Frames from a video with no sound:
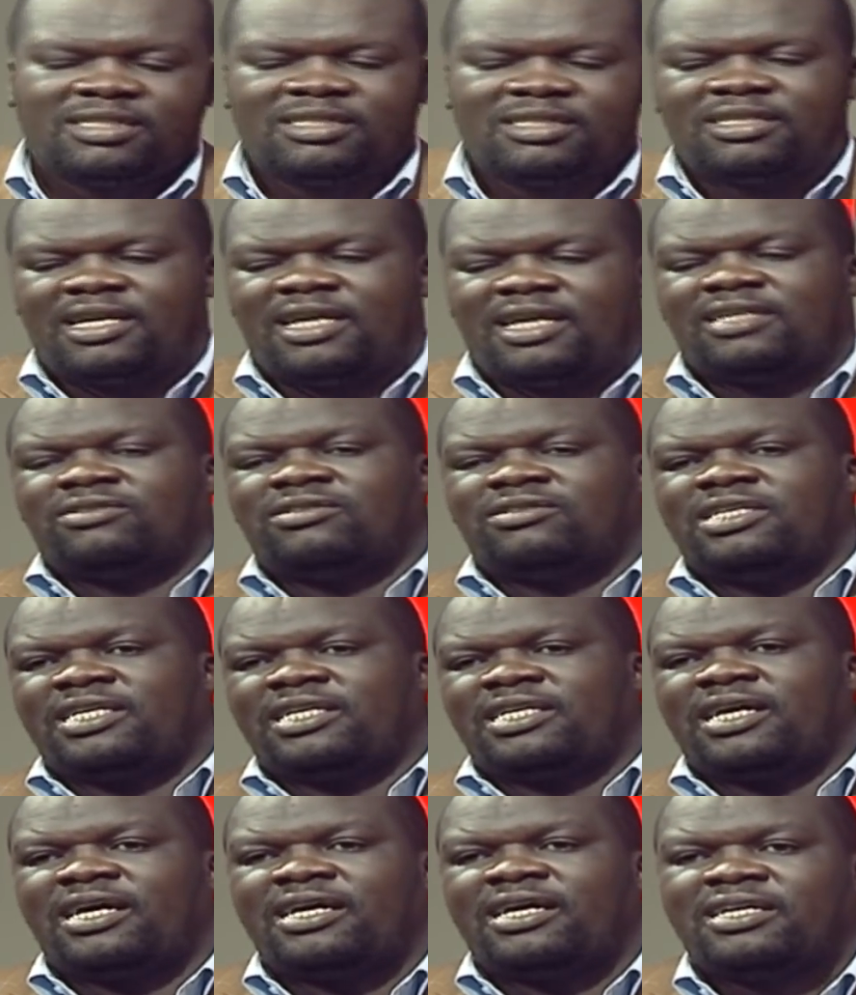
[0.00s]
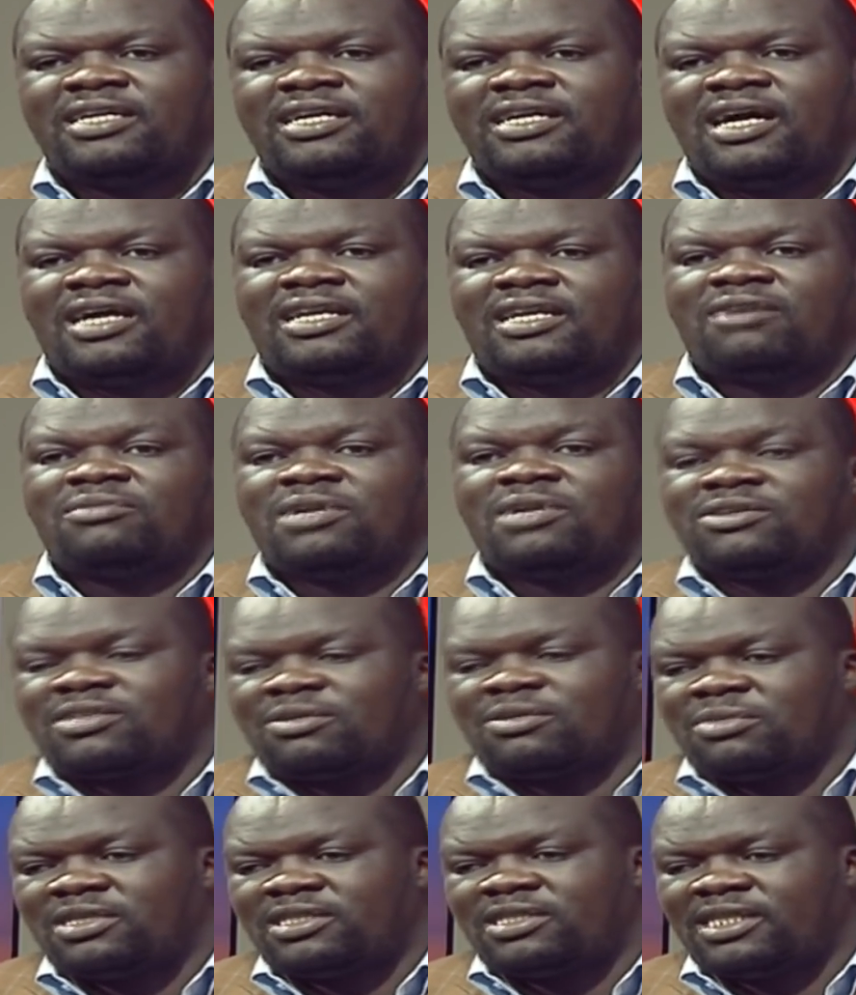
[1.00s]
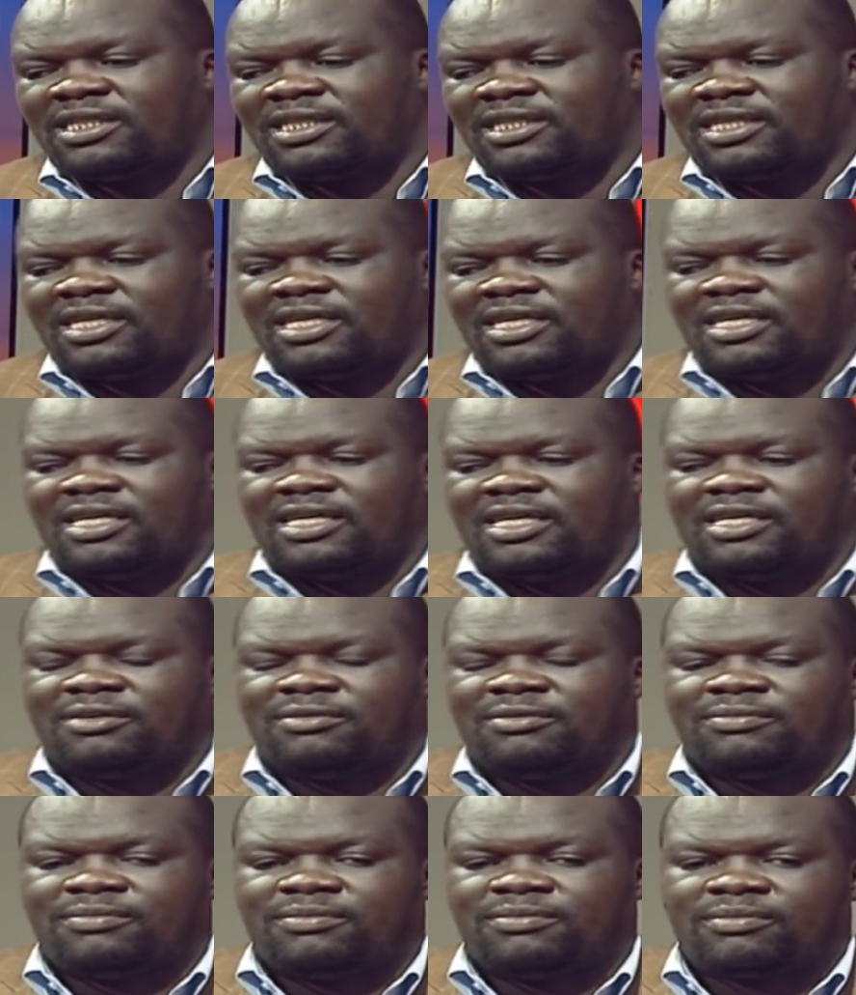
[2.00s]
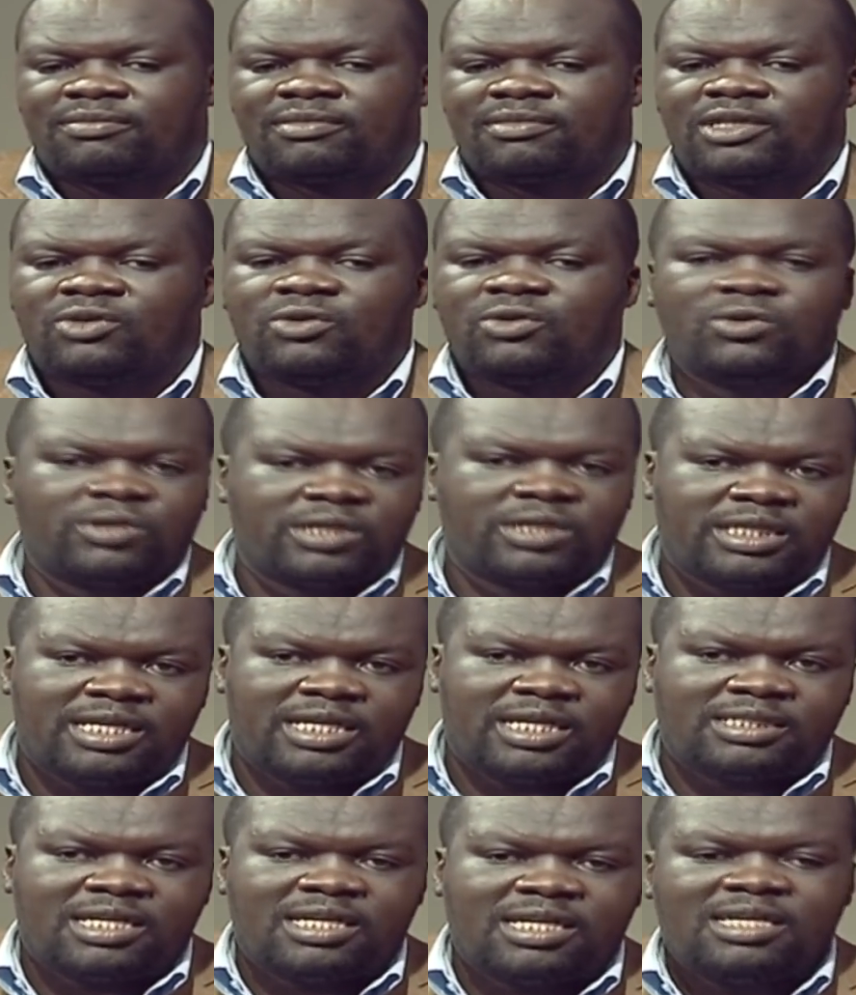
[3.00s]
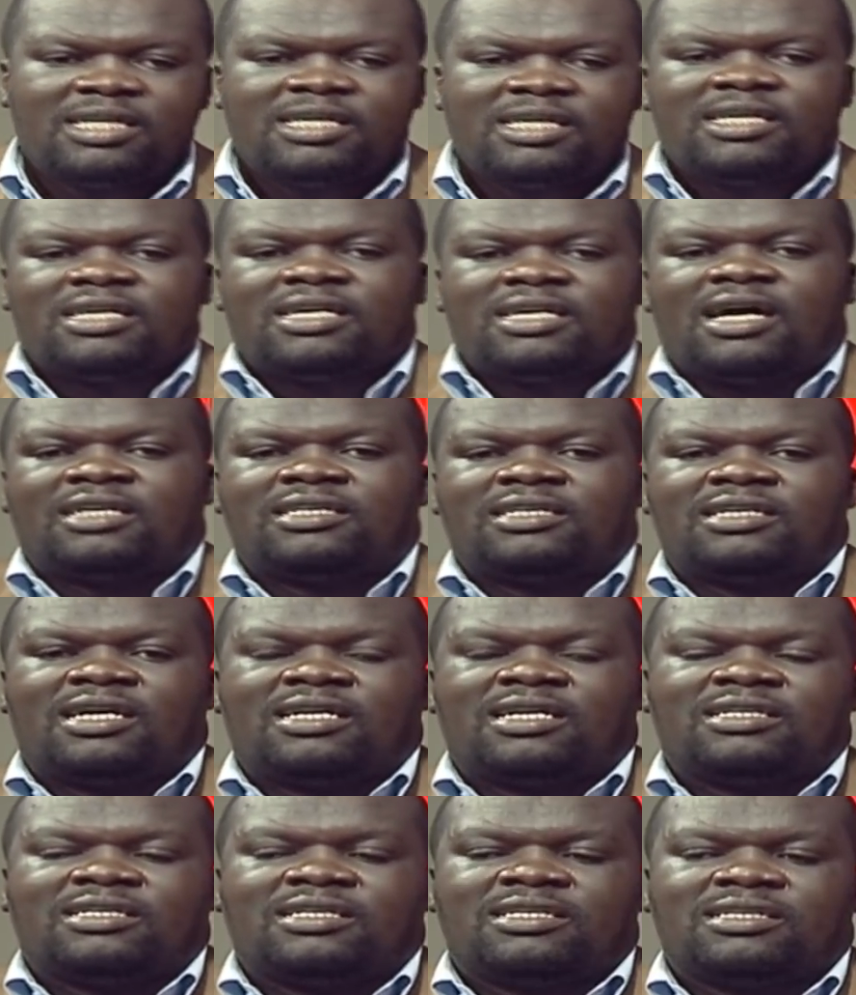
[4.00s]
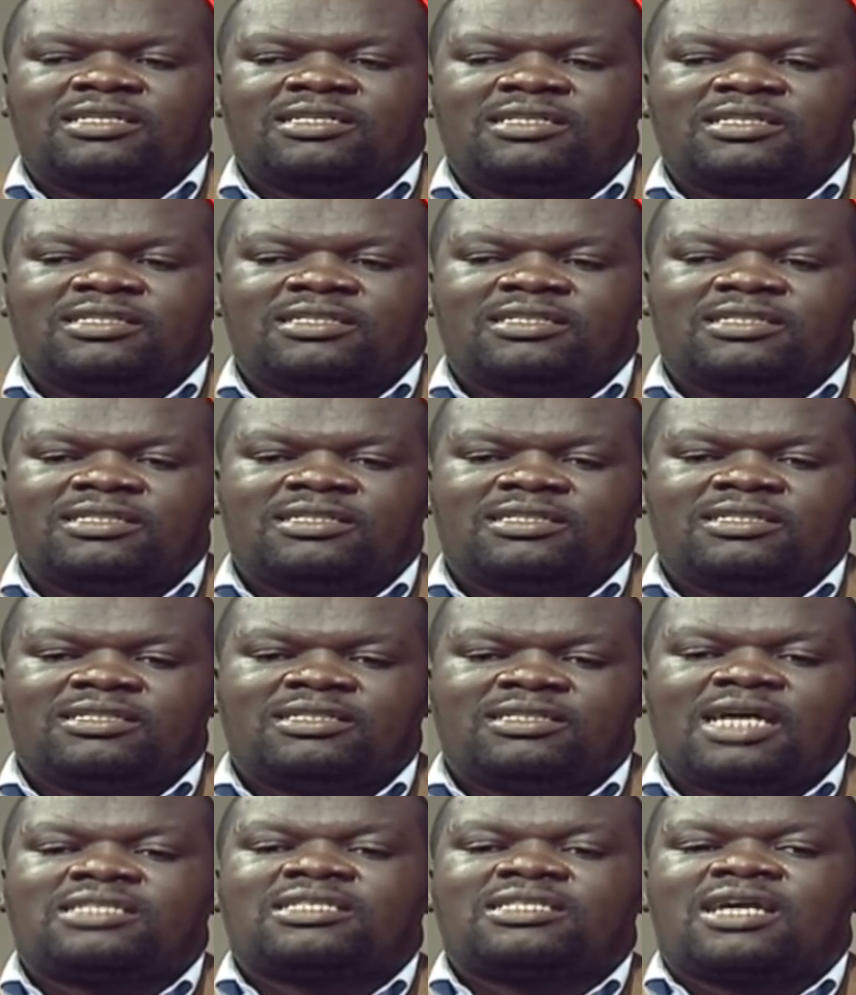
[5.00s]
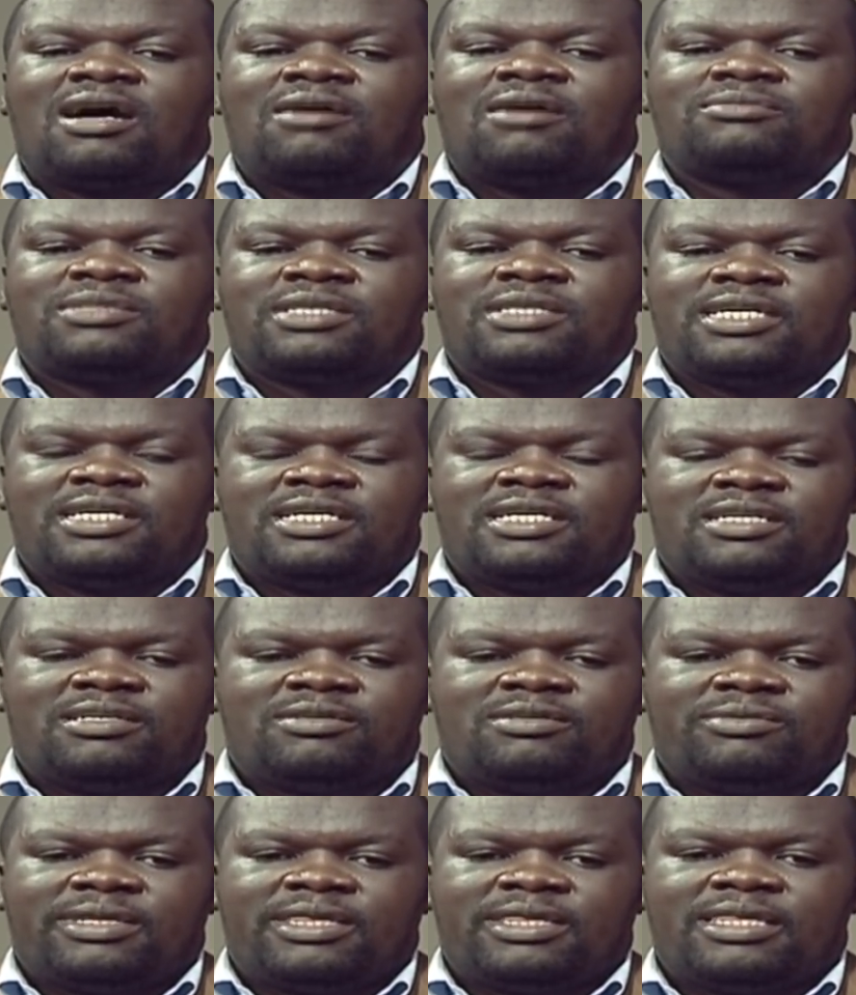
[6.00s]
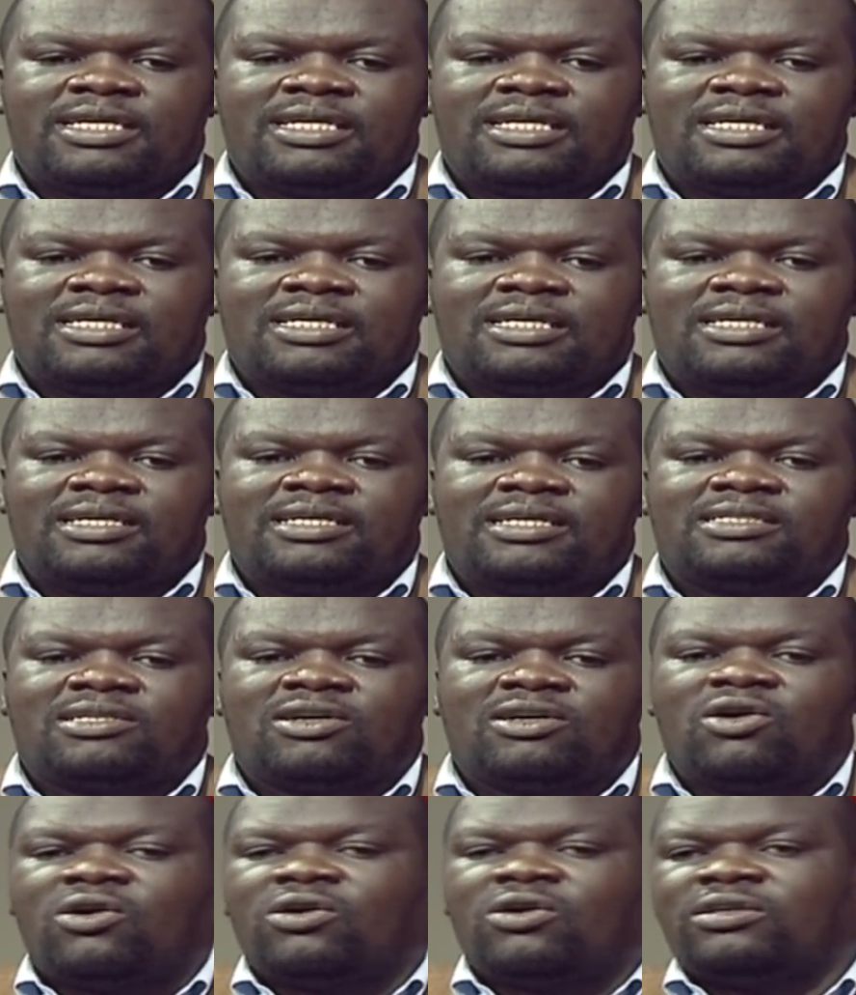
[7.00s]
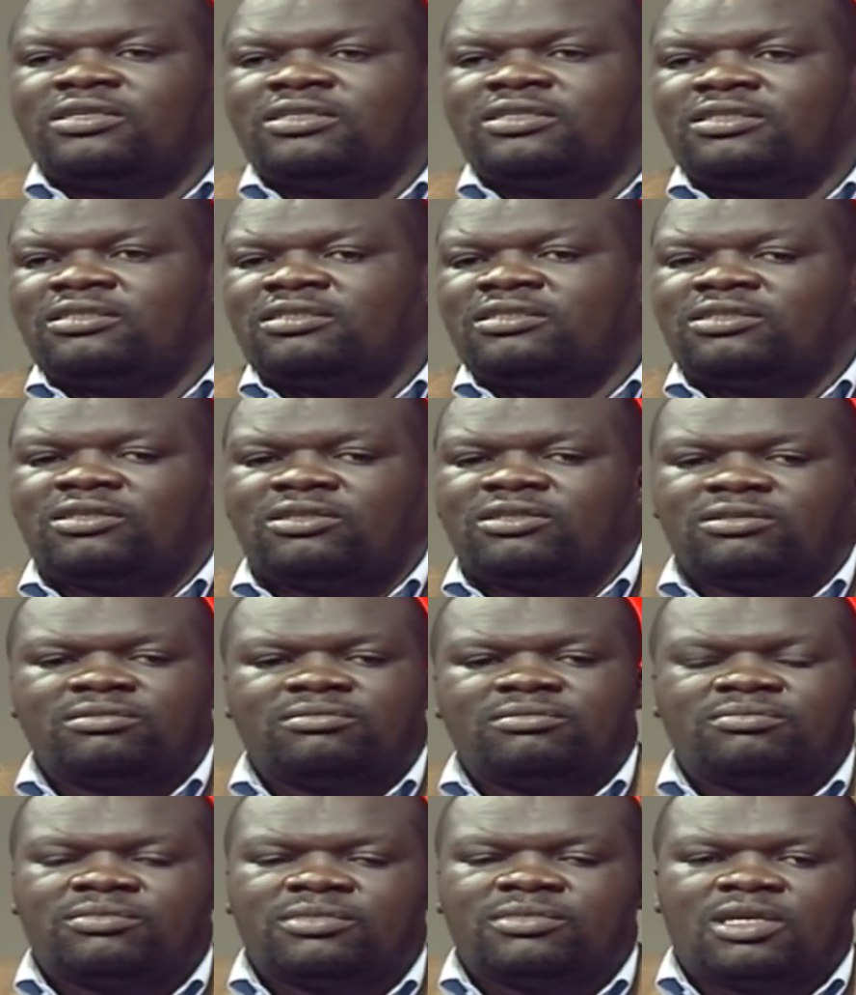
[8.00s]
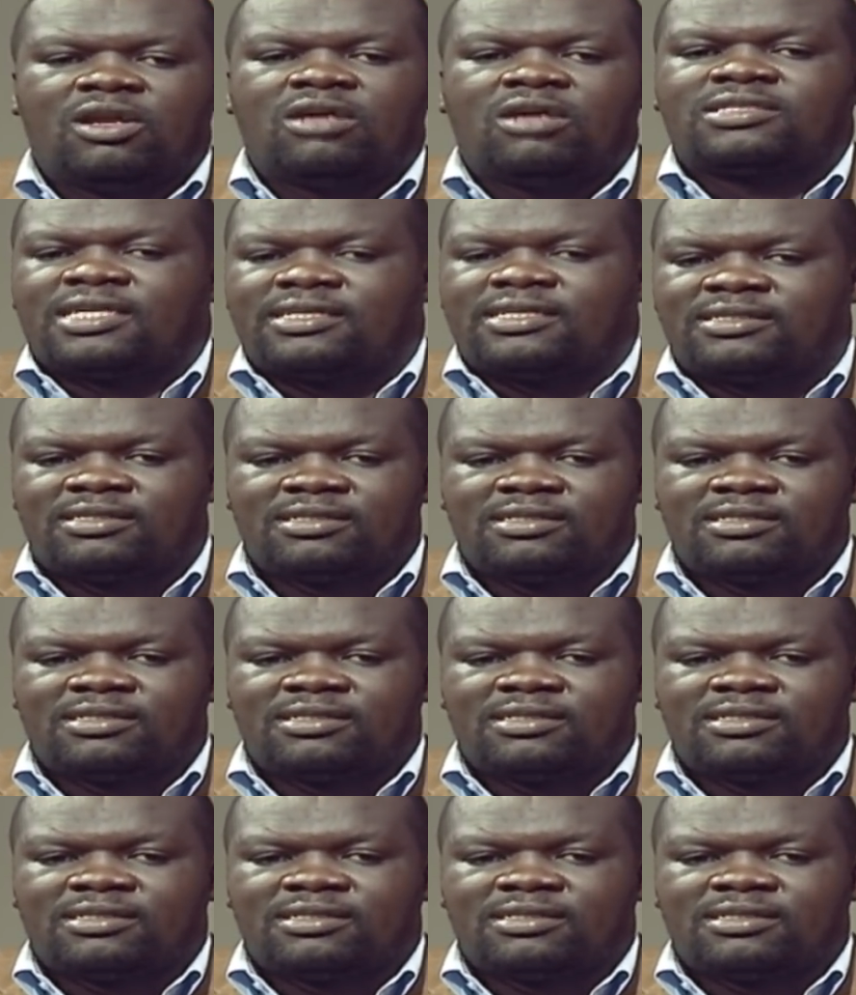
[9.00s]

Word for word: Raila Odinga, and I'm now supporting um, Uhuru Kenyatta. And, and uh, that comes in with the, its own, you know, losses.